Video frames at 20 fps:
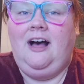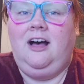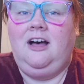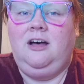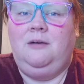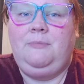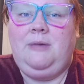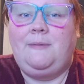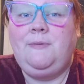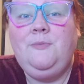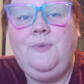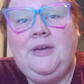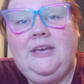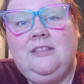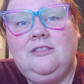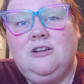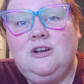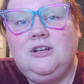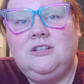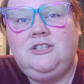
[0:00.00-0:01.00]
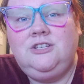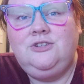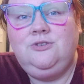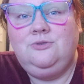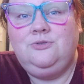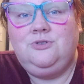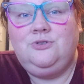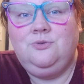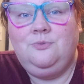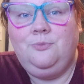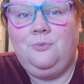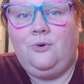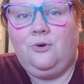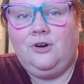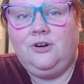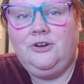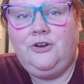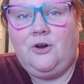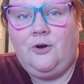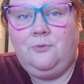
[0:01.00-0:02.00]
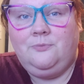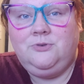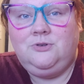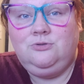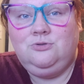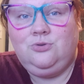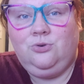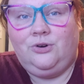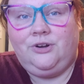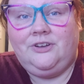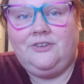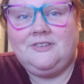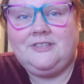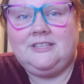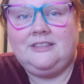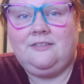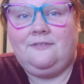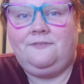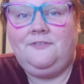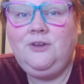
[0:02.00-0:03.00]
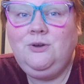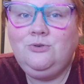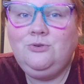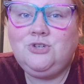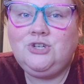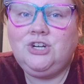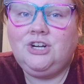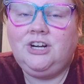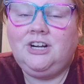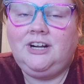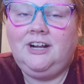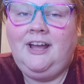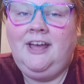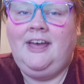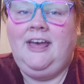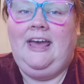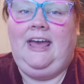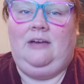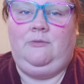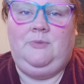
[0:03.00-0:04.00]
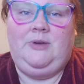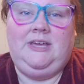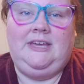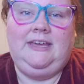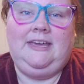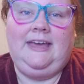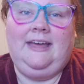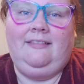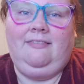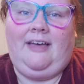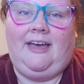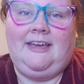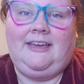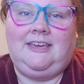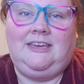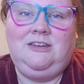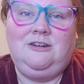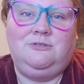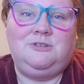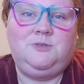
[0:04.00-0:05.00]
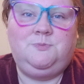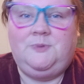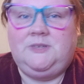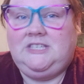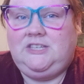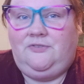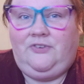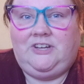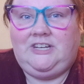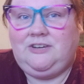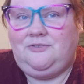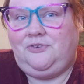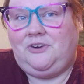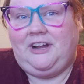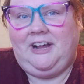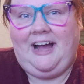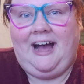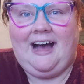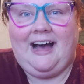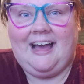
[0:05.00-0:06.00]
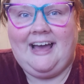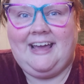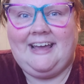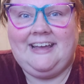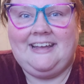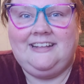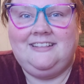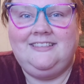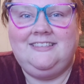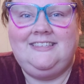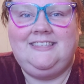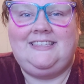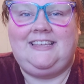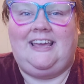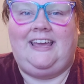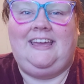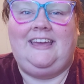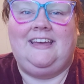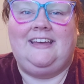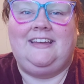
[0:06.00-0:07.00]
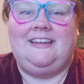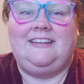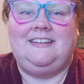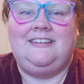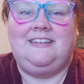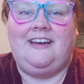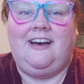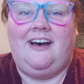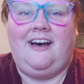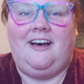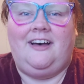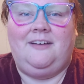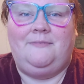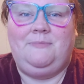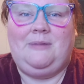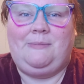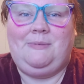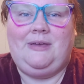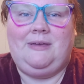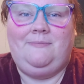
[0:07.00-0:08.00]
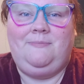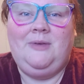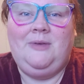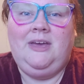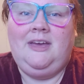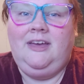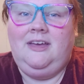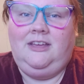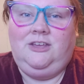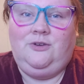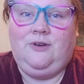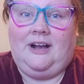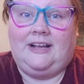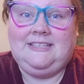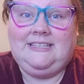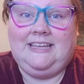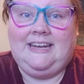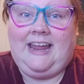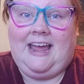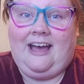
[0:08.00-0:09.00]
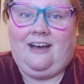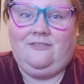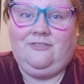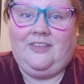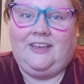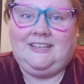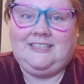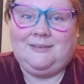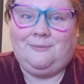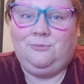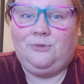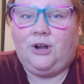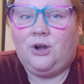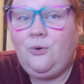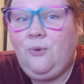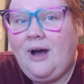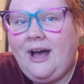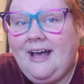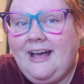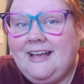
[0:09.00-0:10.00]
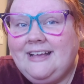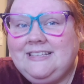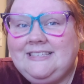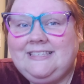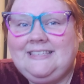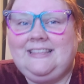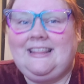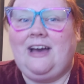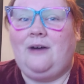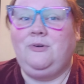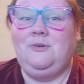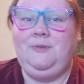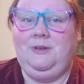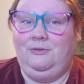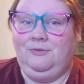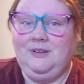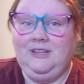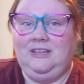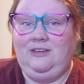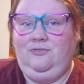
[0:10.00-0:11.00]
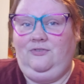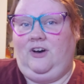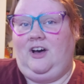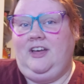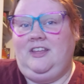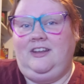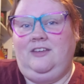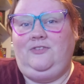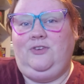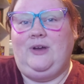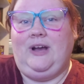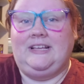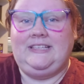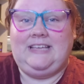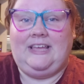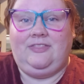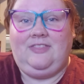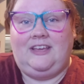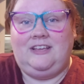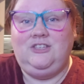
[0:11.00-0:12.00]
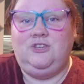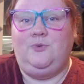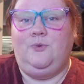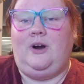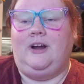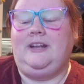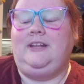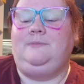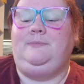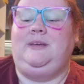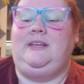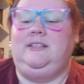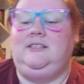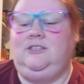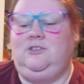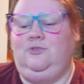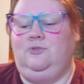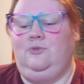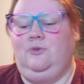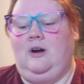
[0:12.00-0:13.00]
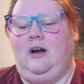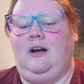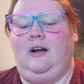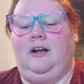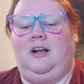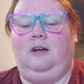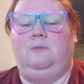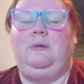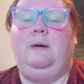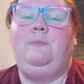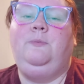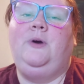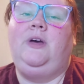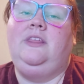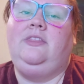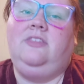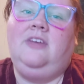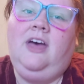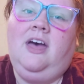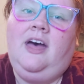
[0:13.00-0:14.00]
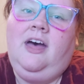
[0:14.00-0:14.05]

maybe we can look to do more gnome tutorials in the future, and we can get like, you know, specific different kinds, and maybe you guys can have like some requests. That would be really fun. If you guys had things you wanted me to come up with,